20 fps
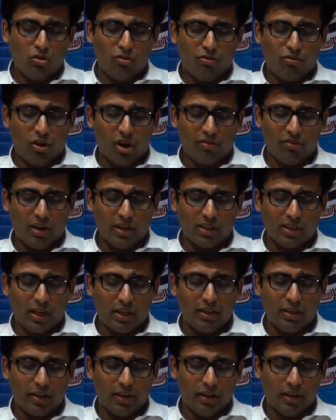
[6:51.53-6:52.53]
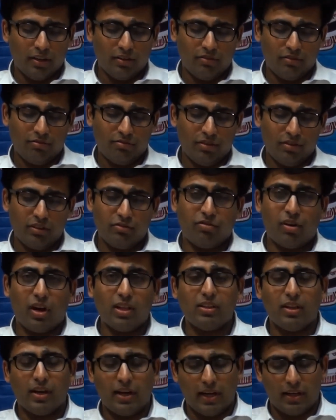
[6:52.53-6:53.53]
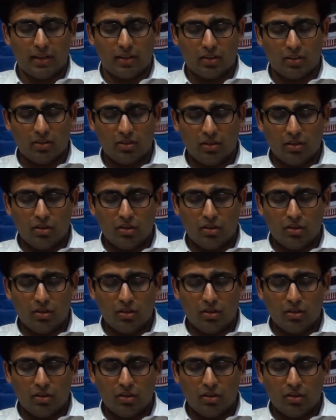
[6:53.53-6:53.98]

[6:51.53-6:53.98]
for one country with one rate,